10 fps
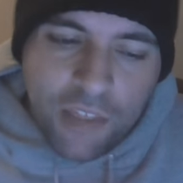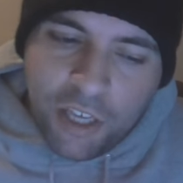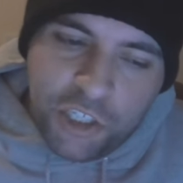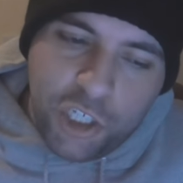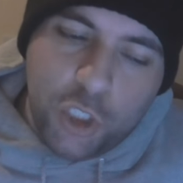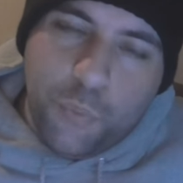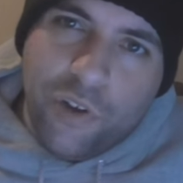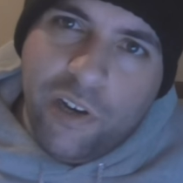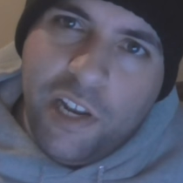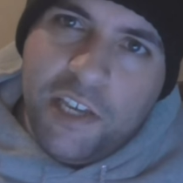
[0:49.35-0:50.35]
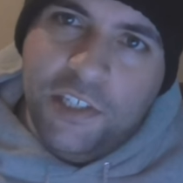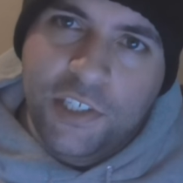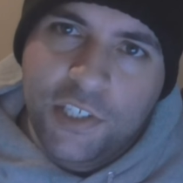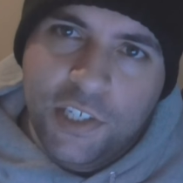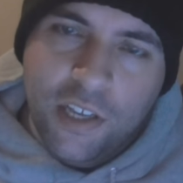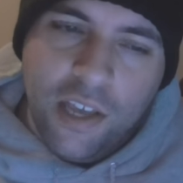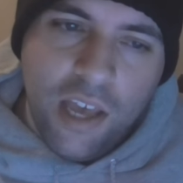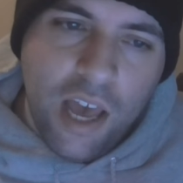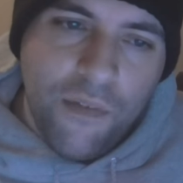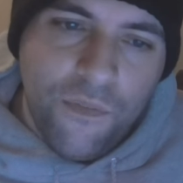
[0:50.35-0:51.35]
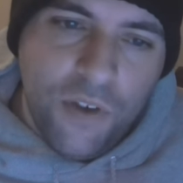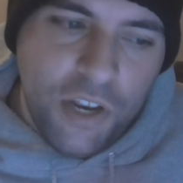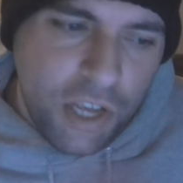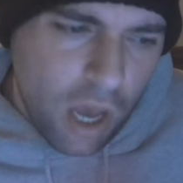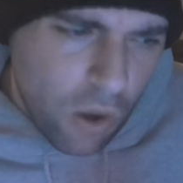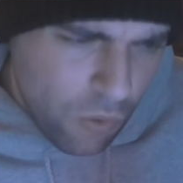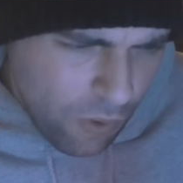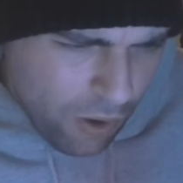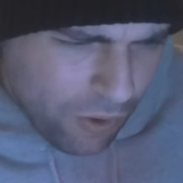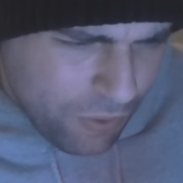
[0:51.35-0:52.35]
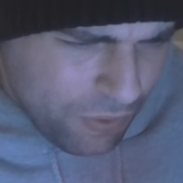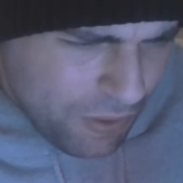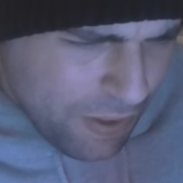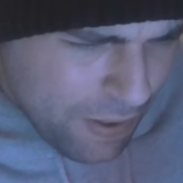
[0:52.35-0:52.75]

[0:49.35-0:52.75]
They just released a video on,